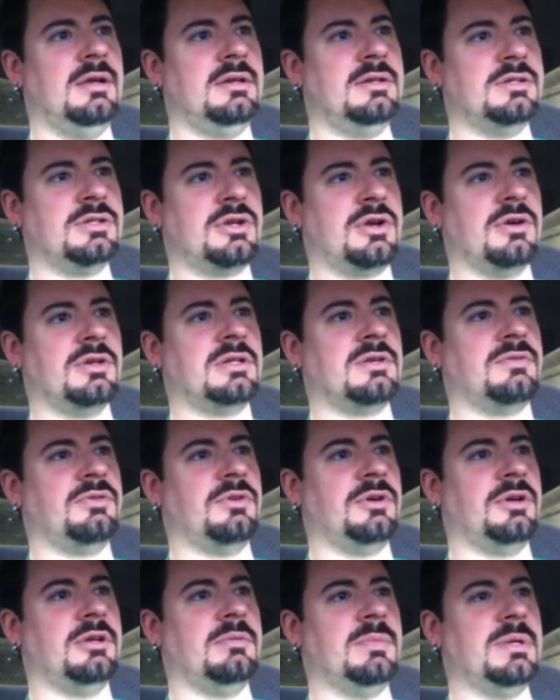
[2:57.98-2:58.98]
just cursed for
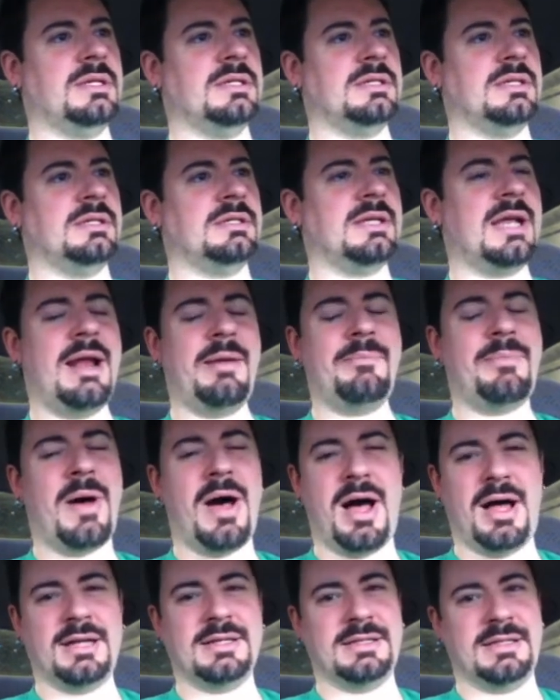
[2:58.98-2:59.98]
good business. I'm
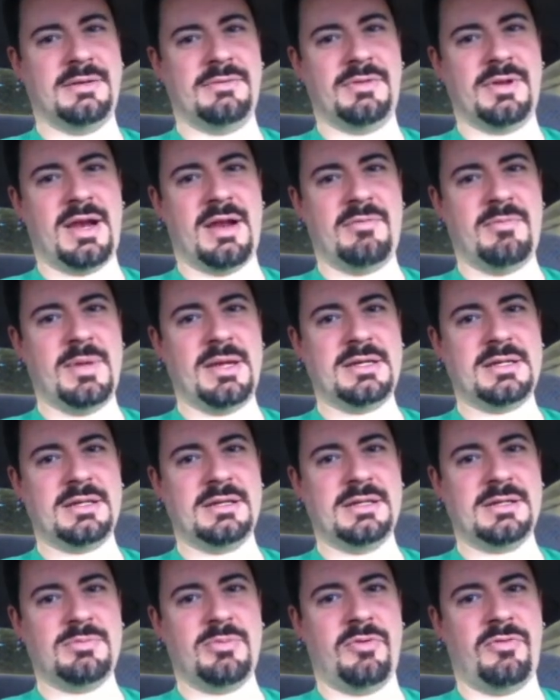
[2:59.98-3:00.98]
positive that I
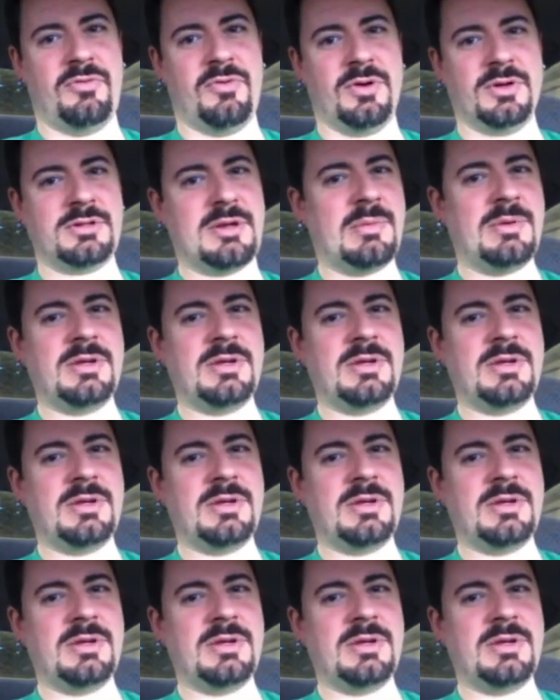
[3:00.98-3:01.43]
mentioned this before, so